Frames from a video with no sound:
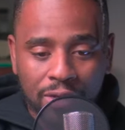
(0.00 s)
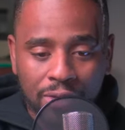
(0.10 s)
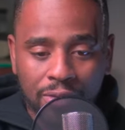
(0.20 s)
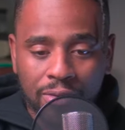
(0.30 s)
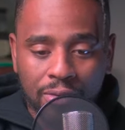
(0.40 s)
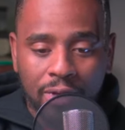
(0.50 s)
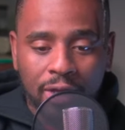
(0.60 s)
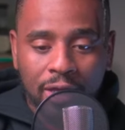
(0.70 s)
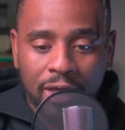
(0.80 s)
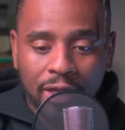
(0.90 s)
you
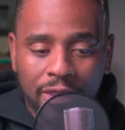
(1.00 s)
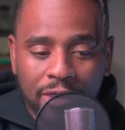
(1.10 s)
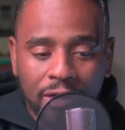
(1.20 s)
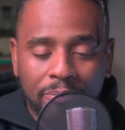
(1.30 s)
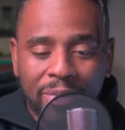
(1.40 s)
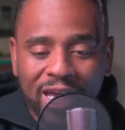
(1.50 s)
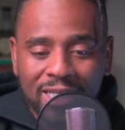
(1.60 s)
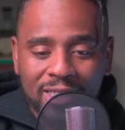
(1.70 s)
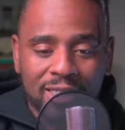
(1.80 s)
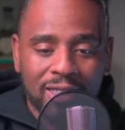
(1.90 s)
the
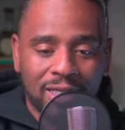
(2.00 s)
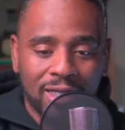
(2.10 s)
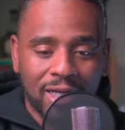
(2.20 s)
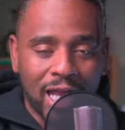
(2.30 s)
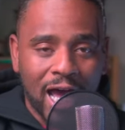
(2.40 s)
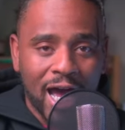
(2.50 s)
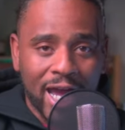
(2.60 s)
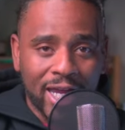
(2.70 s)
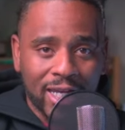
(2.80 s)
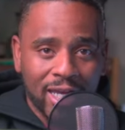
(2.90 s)
Best
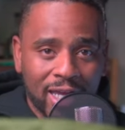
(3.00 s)
Glide